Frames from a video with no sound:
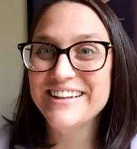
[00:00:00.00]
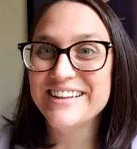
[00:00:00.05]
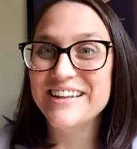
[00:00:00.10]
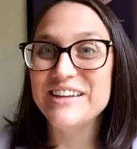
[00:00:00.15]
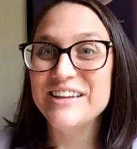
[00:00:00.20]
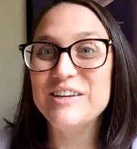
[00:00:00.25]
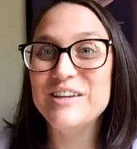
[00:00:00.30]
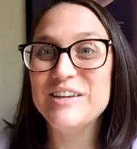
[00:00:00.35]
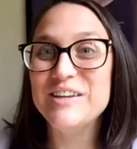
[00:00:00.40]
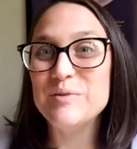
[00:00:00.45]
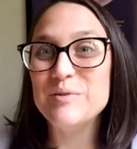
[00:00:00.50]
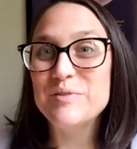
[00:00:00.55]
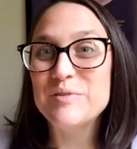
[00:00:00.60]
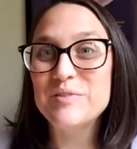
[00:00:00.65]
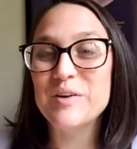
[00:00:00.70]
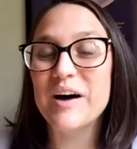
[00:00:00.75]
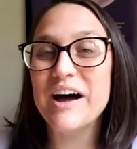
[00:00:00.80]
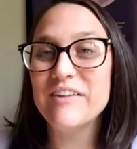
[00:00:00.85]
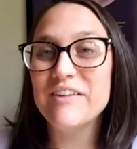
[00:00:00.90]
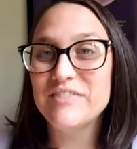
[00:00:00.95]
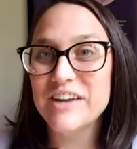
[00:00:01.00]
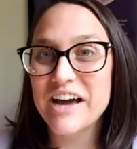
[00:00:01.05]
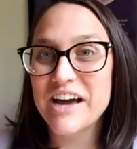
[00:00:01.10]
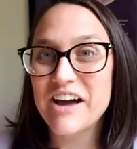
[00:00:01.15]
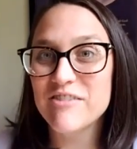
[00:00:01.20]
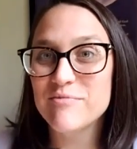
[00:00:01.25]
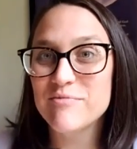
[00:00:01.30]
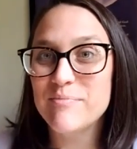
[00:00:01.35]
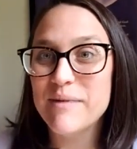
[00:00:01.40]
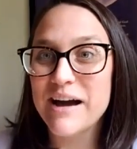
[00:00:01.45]
You still have to
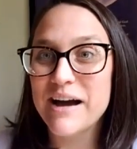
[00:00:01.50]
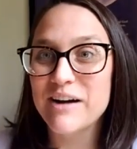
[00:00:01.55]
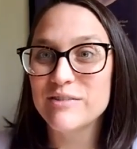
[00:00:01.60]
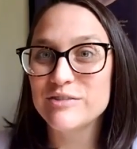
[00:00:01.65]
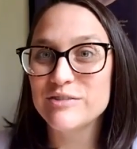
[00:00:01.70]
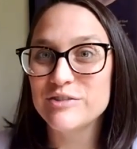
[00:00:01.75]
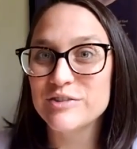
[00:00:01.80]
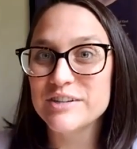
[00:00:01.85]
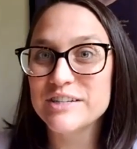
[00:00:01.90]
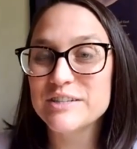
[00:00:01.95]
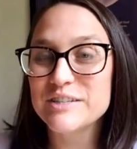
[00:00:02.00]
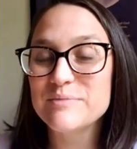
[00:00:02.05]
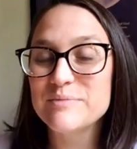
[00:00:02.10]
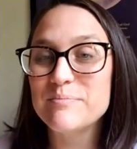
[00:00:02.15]
have boundaries,